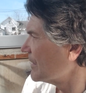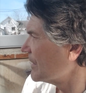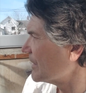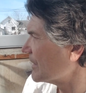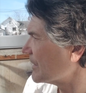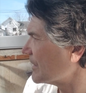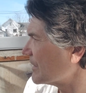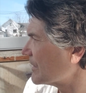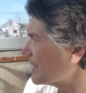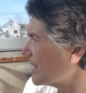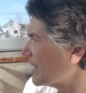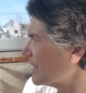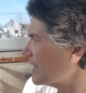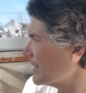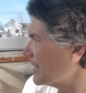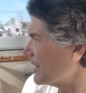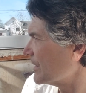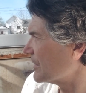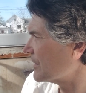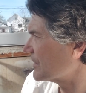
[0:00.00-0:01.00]
And it,
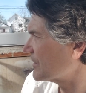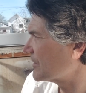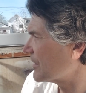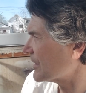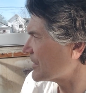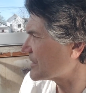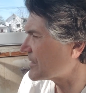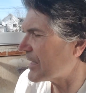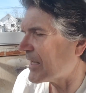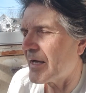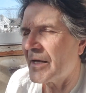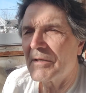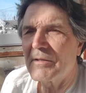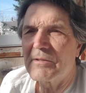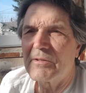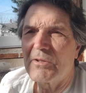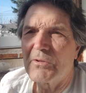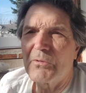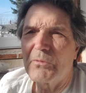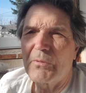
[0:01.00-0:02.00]
it does
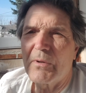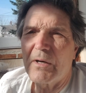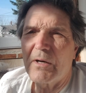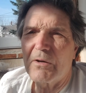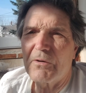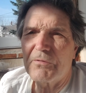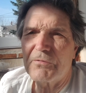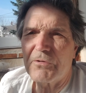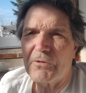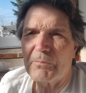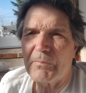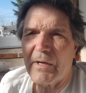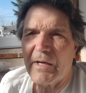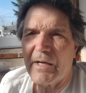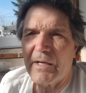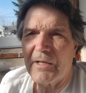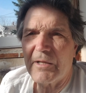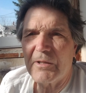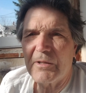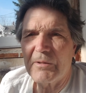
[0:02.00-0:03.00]
not do well for
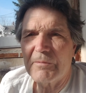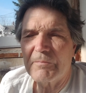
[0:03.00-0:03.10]
my